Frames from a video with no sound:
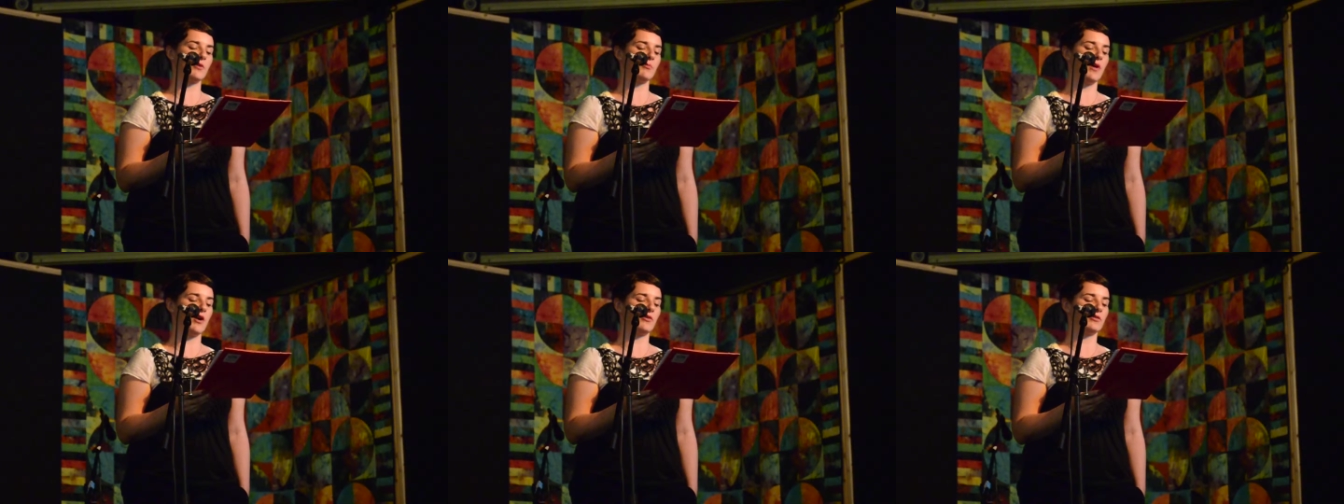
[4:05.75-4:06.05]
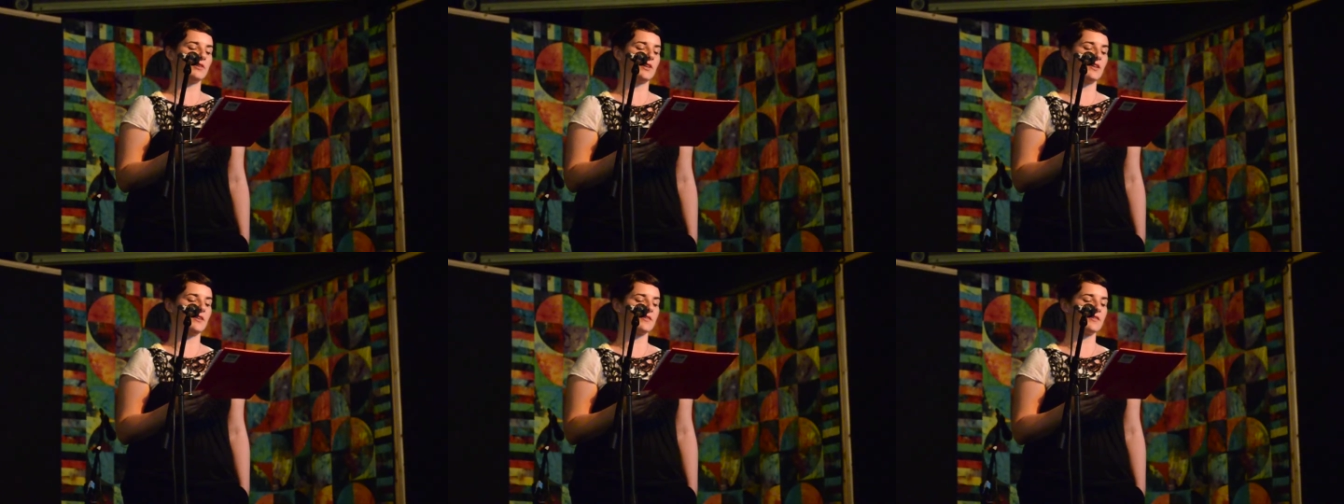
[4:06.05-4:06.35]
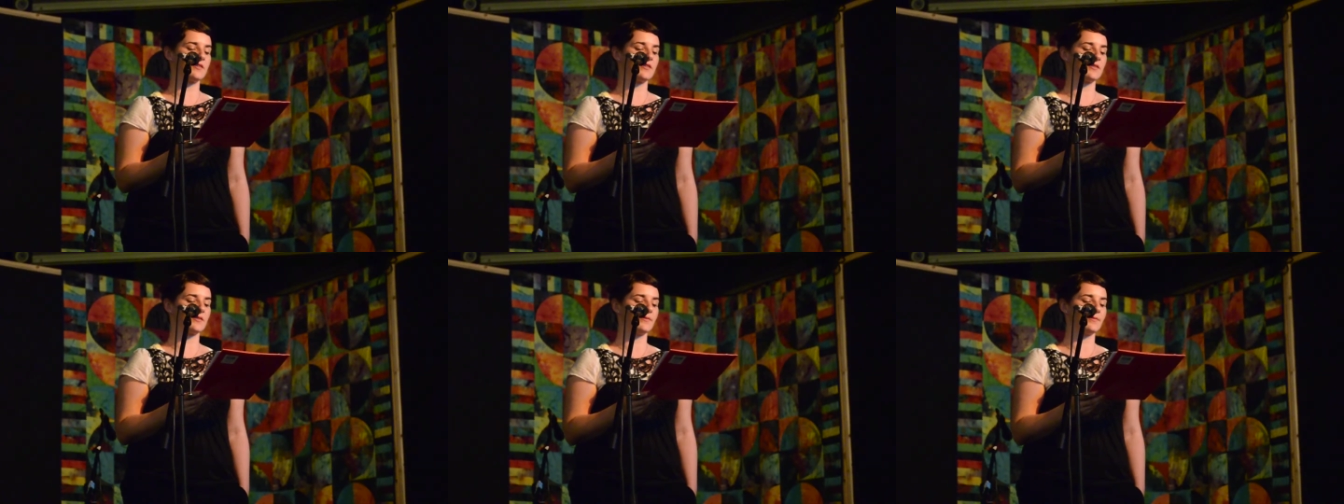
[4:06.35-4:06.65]
Mountains.
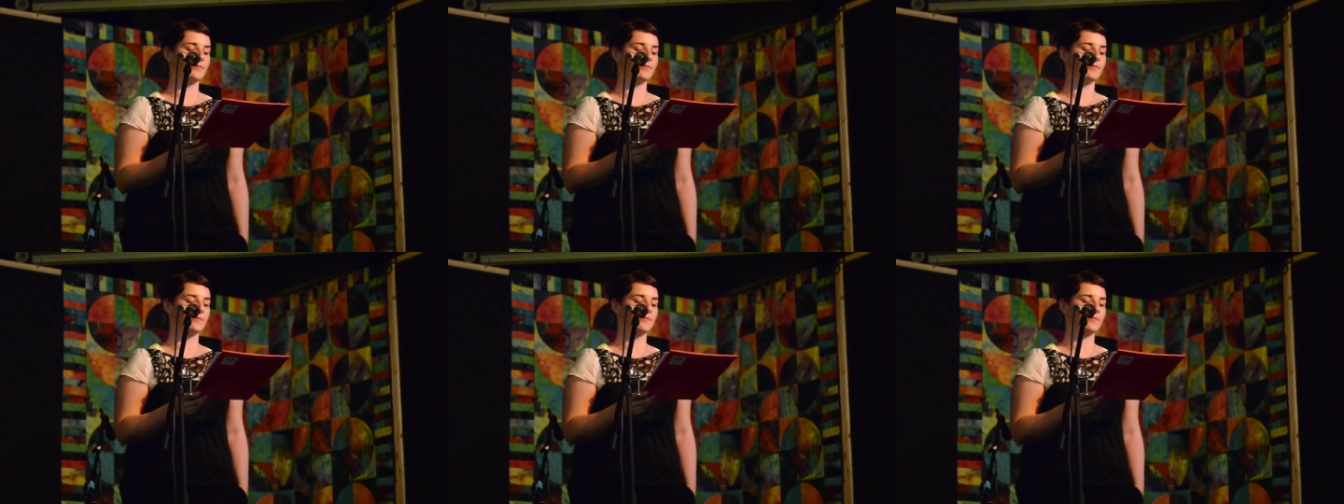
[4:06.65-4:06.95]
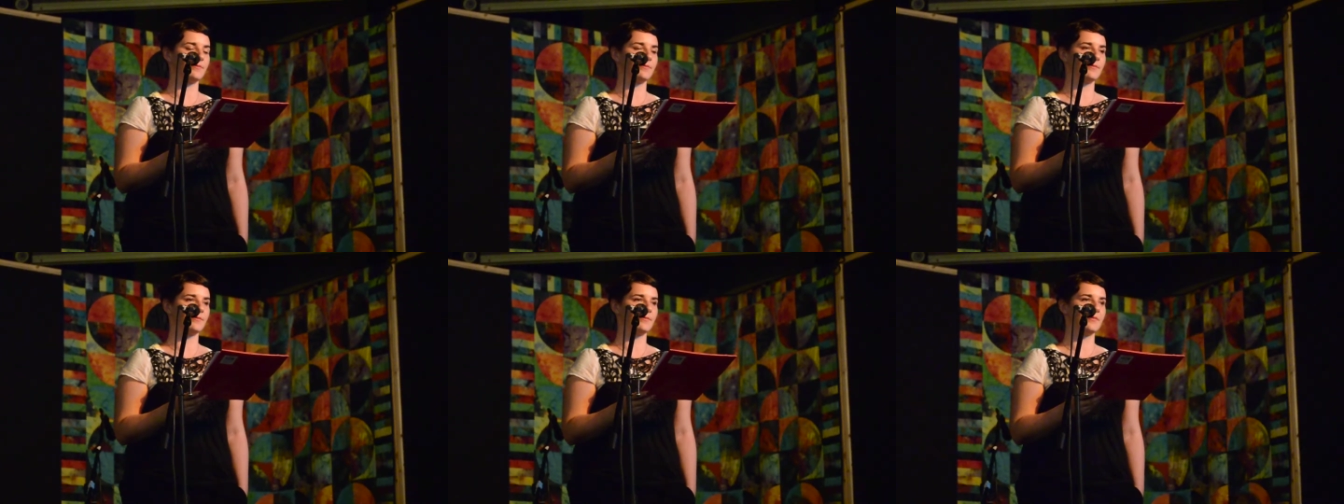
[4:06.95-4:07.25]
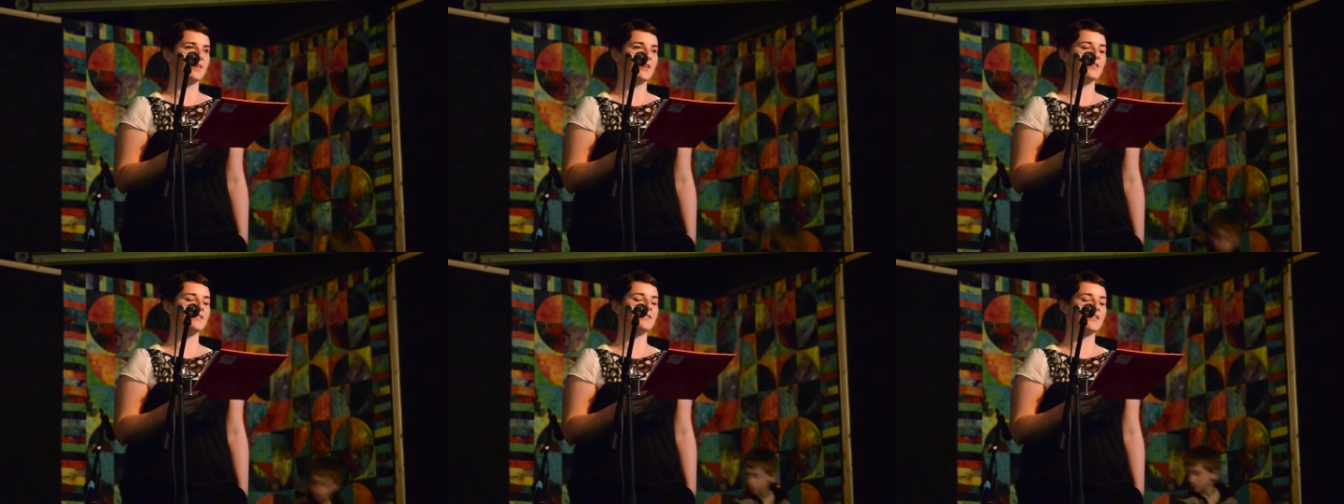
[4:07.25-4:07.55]

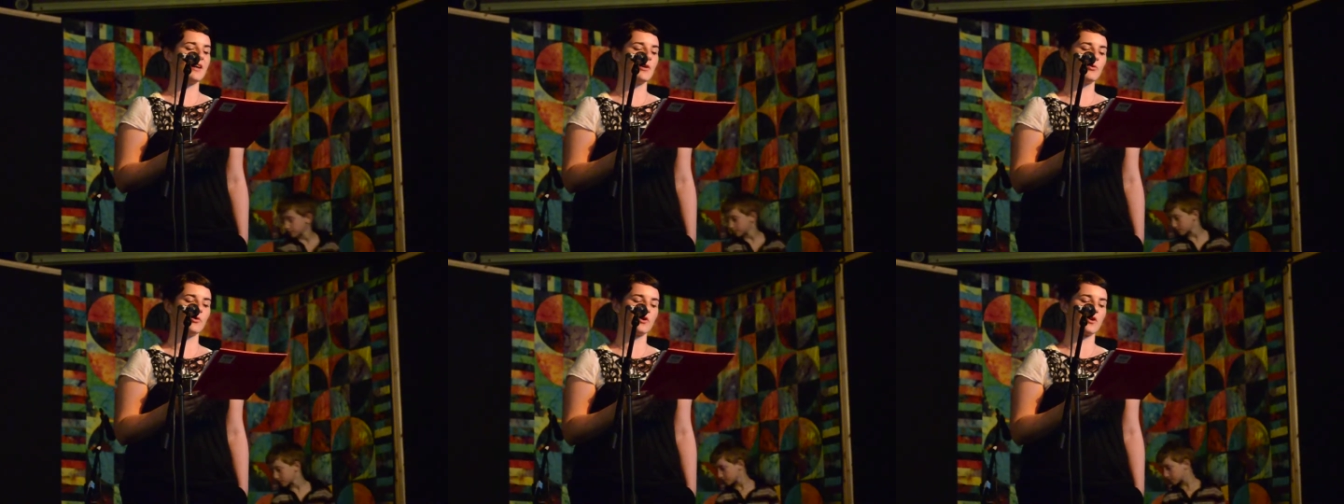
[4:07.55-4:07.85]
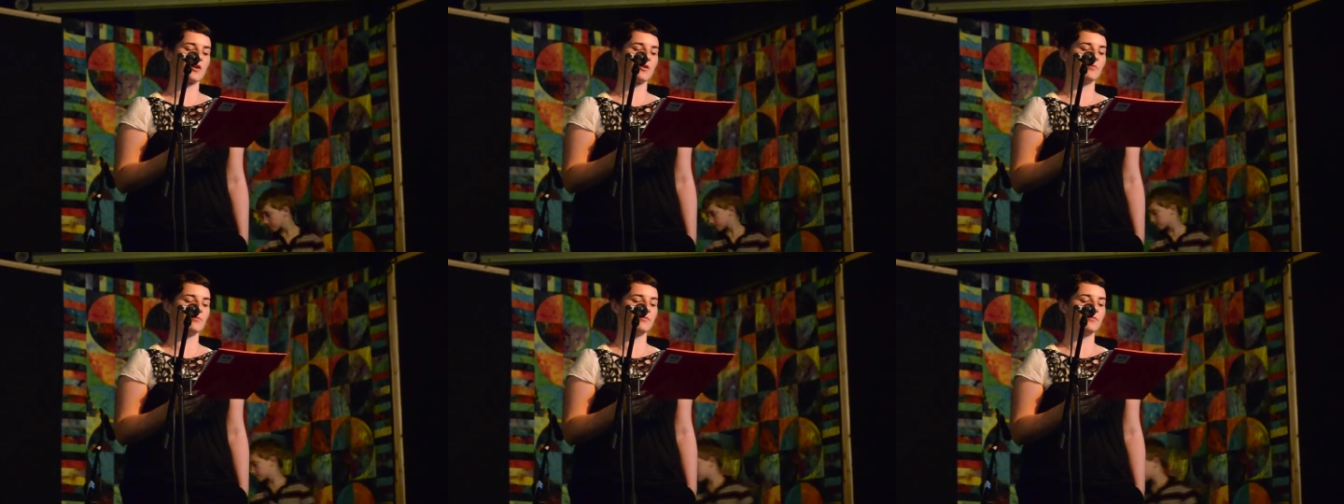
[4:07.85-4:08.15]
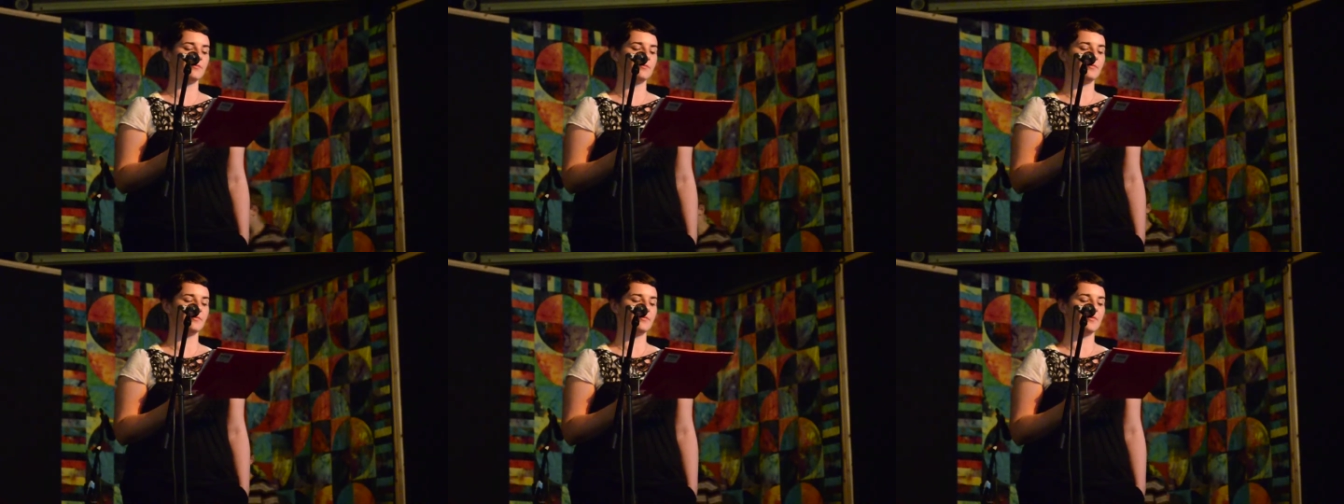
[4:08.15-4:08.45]
Stay
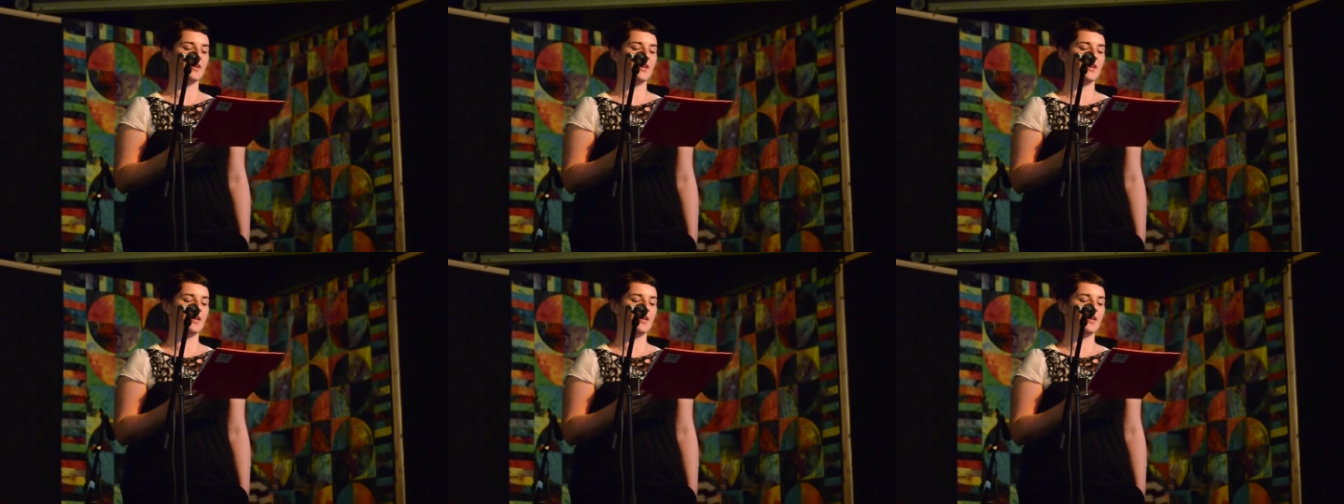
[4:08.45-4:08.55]
warm.